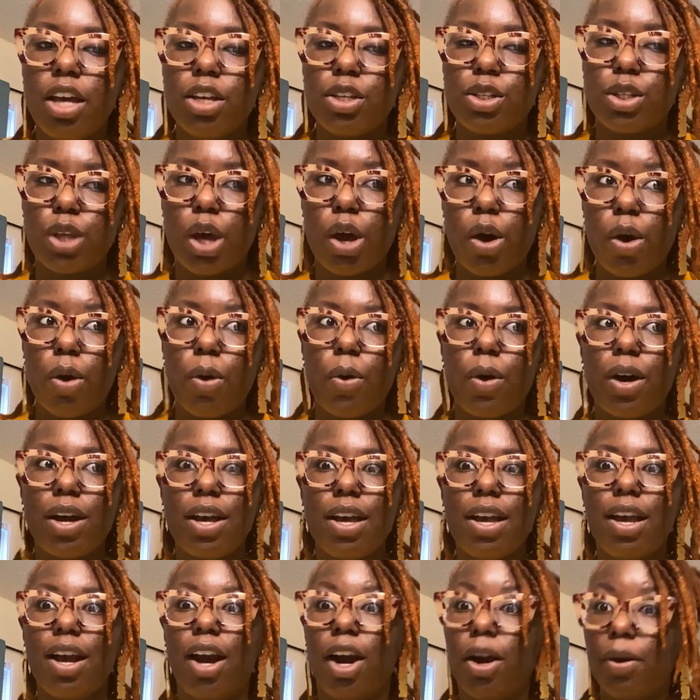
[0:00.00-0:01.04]
So,
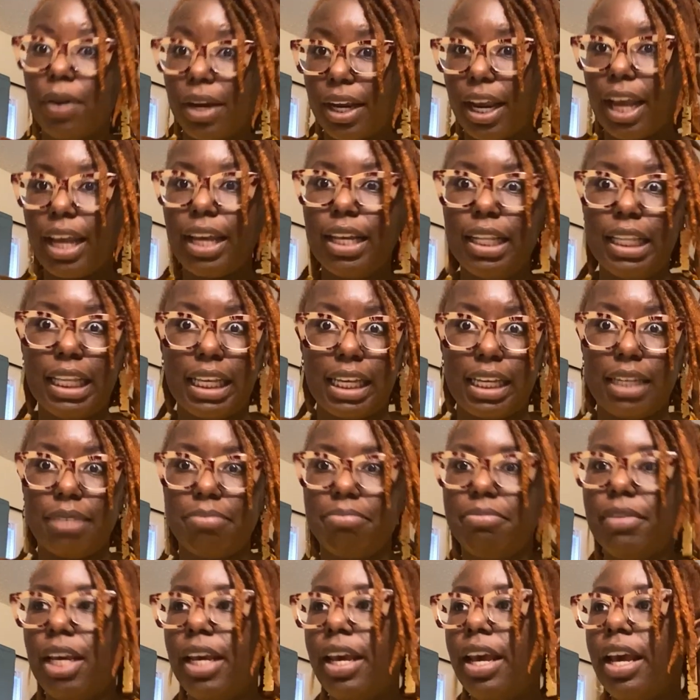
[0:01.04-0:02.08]
Hurricane Helene,